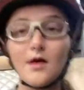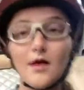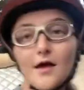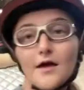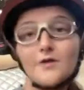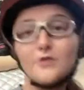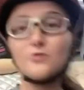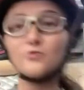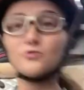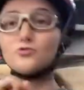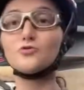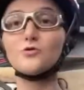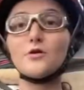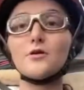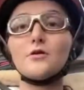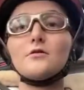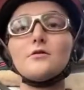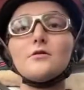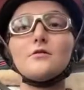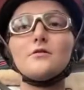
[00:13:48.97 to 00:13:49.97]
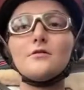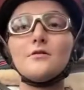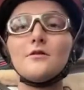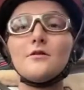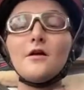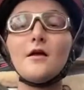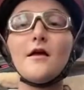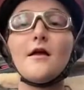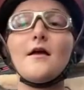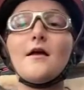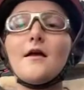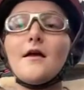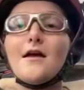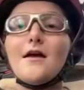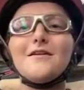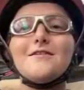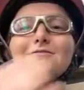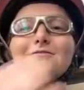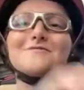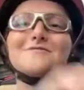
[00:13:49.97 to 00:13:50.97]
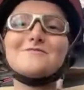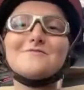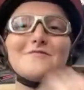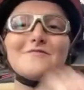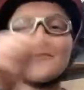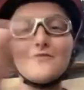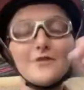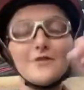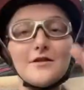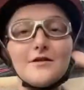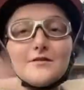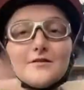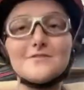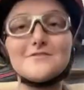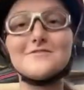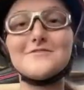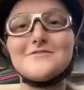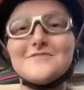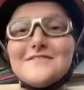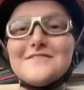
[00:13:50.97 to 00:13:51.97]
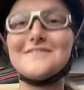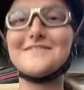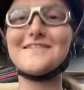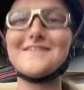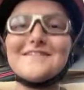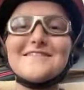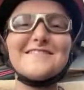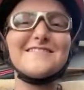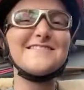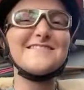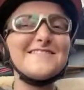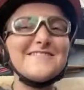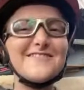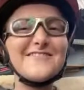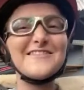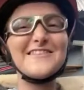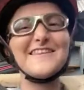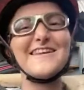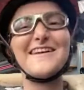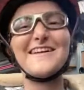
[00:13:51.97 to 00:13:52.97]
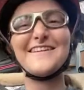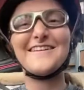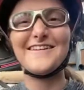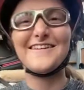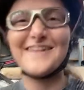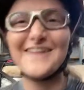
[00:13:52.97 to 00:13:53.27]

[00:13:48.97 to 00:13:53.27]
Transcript: Ain't no twerp. Ain't no swerving in the streets. Got some nerves out of me.